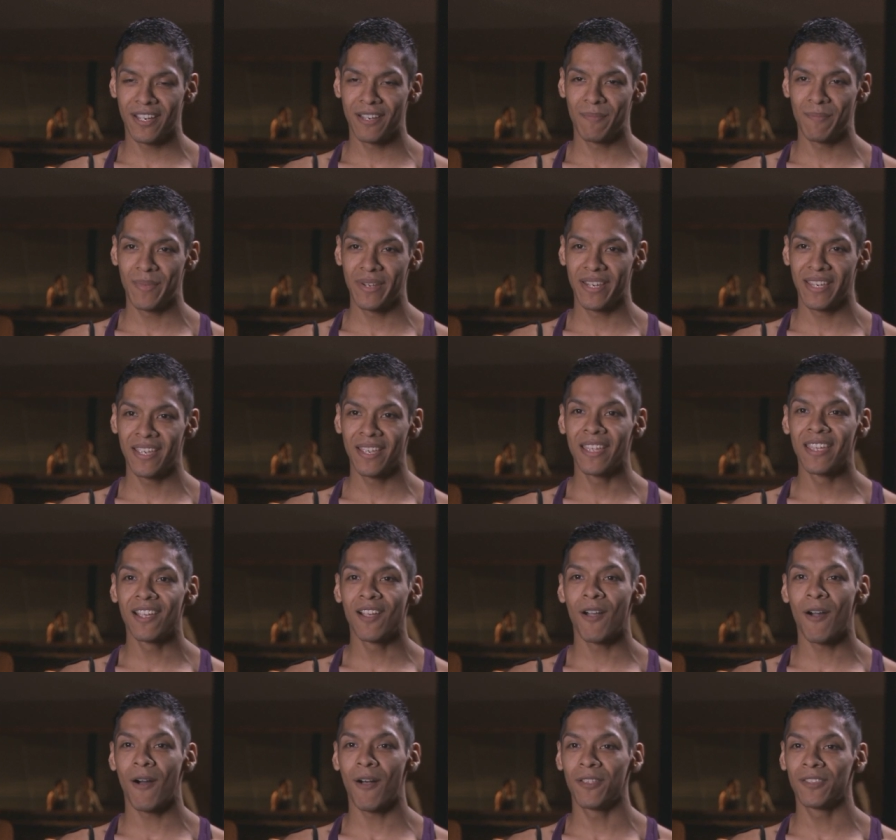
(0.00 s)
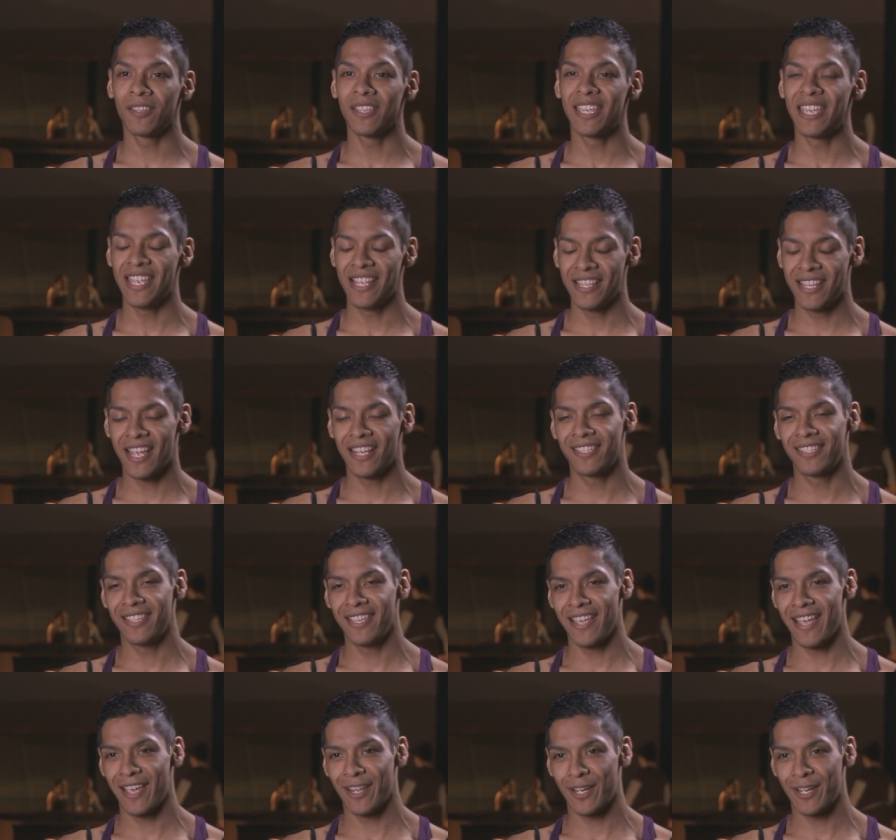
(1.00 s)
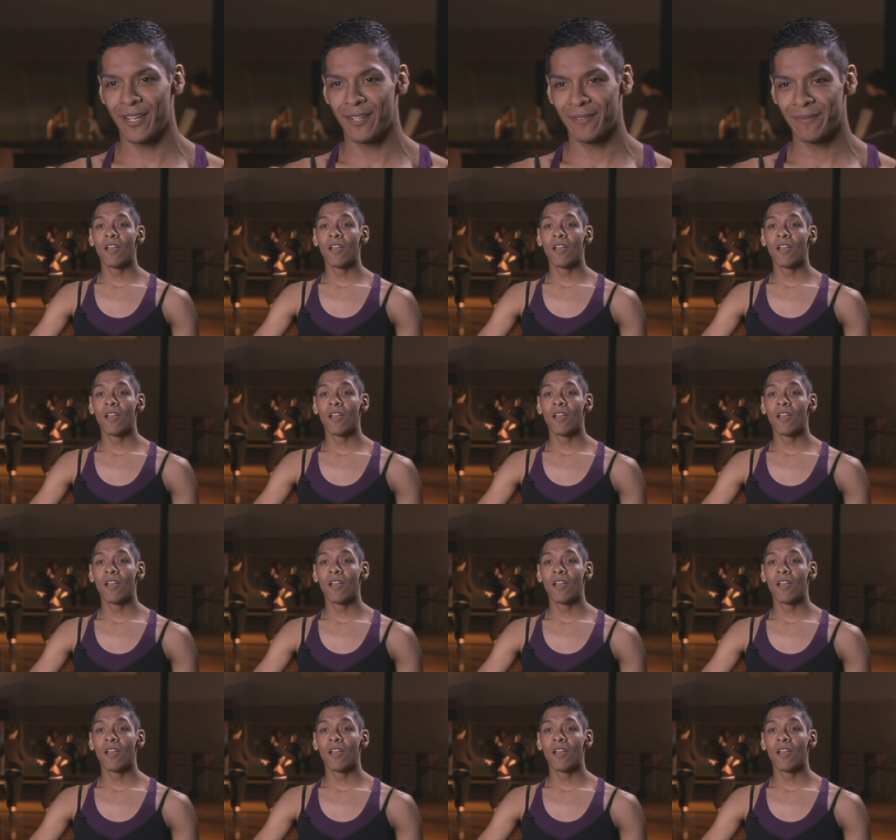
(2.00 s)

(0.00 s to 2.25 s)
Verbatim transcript: company called King Dance Theater.